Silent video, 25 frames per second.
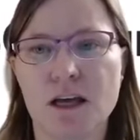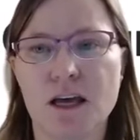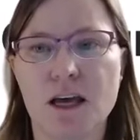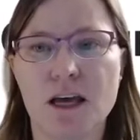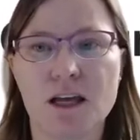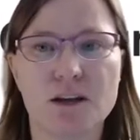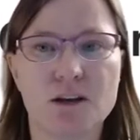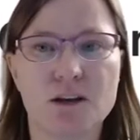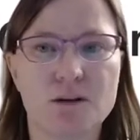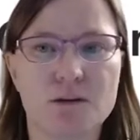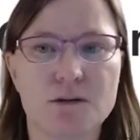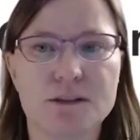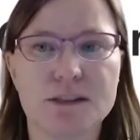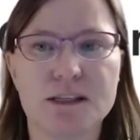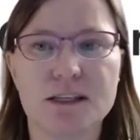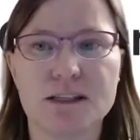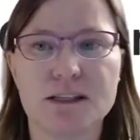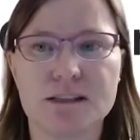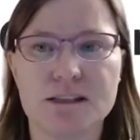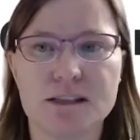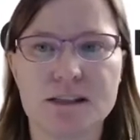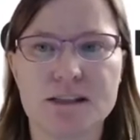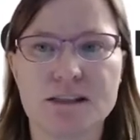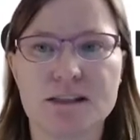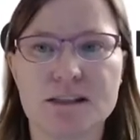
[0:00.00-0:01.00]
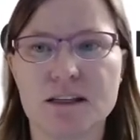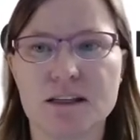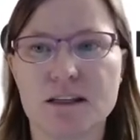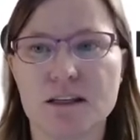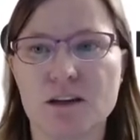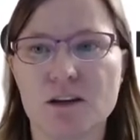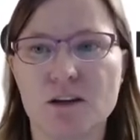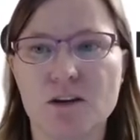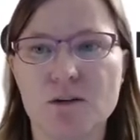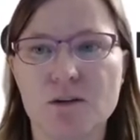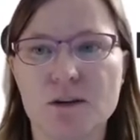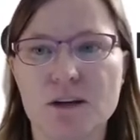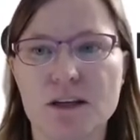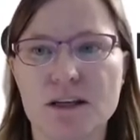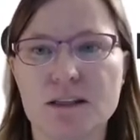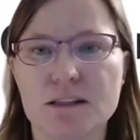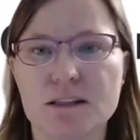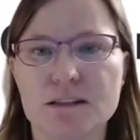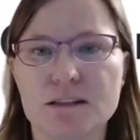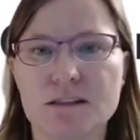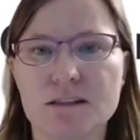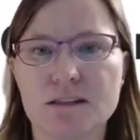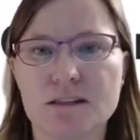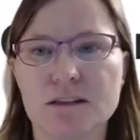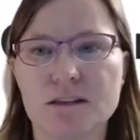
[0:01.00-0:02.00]
and use consistent units
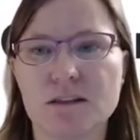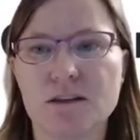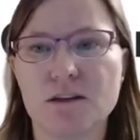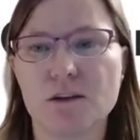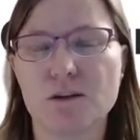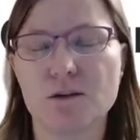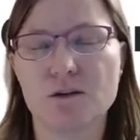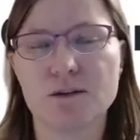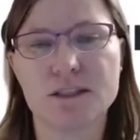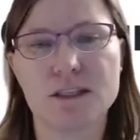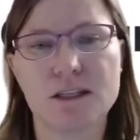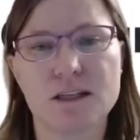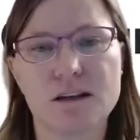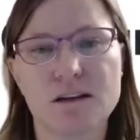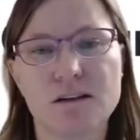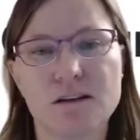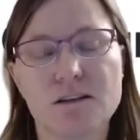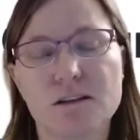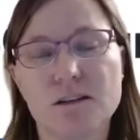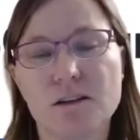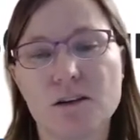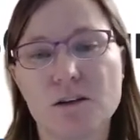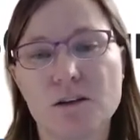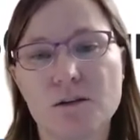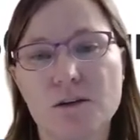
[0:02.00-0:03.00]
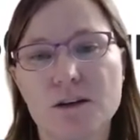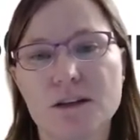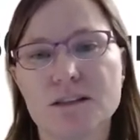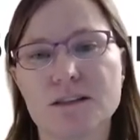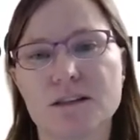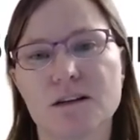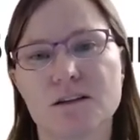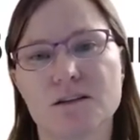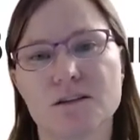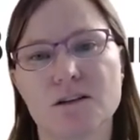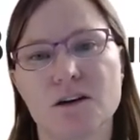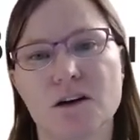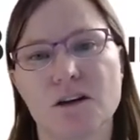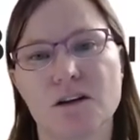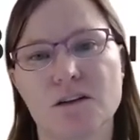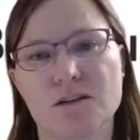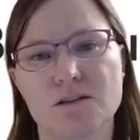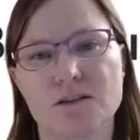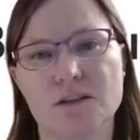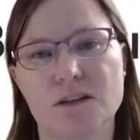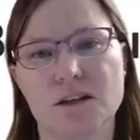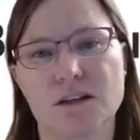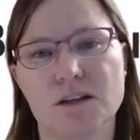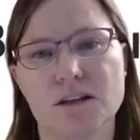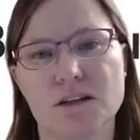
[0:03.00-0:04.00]
using the units
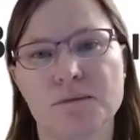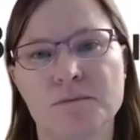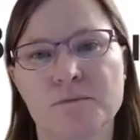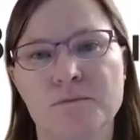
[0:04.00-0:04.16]
ontology,